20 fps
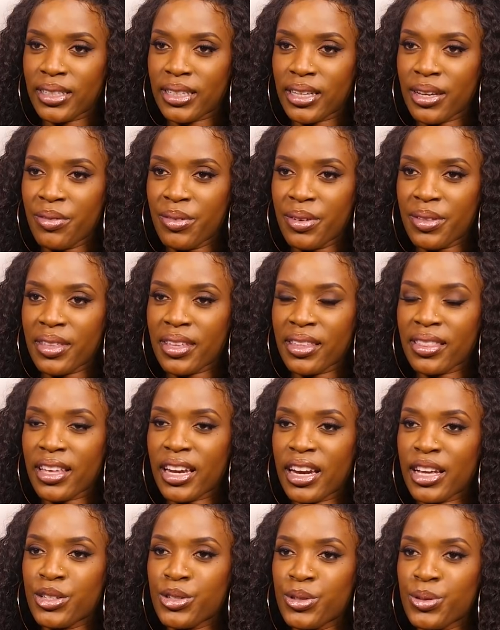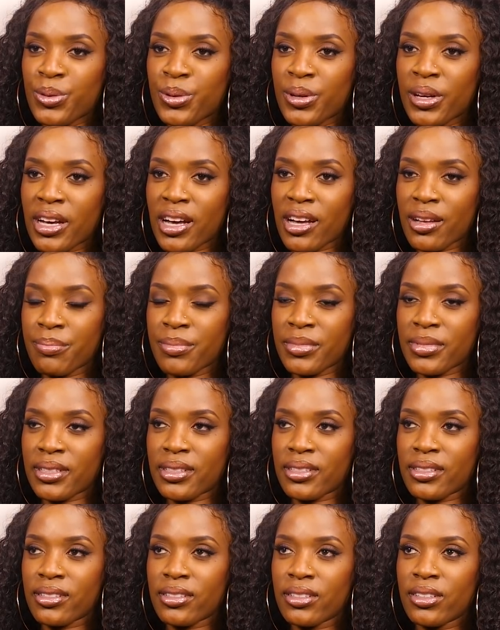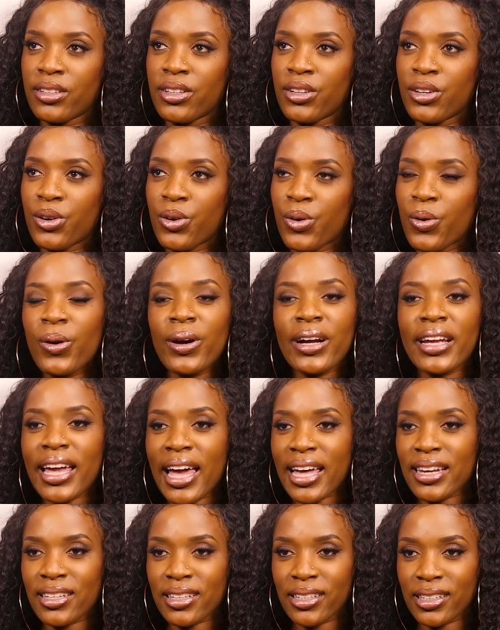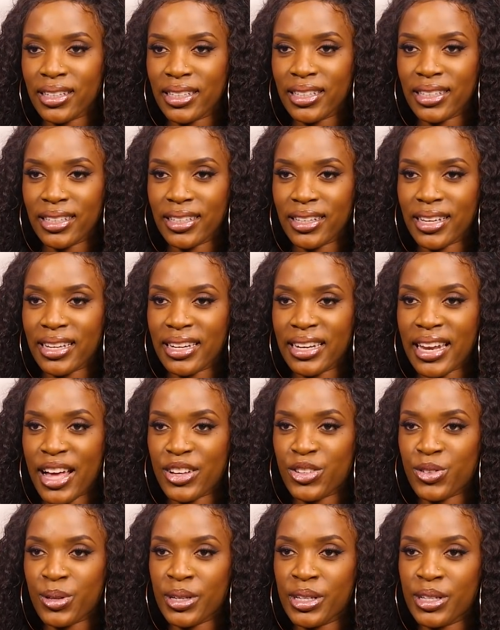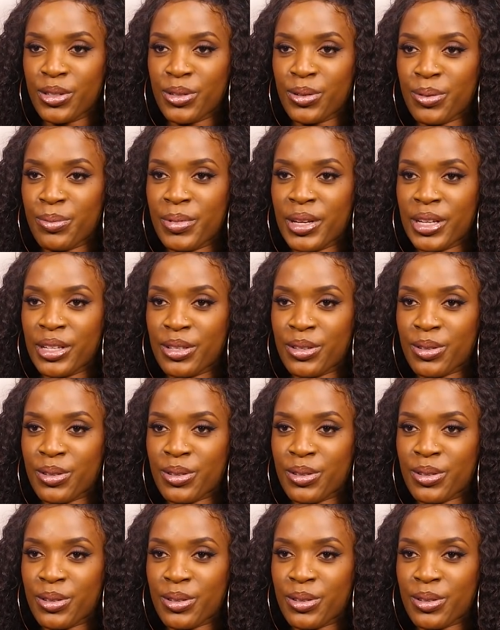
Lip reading: Everything that I do comes organically and naturally to me.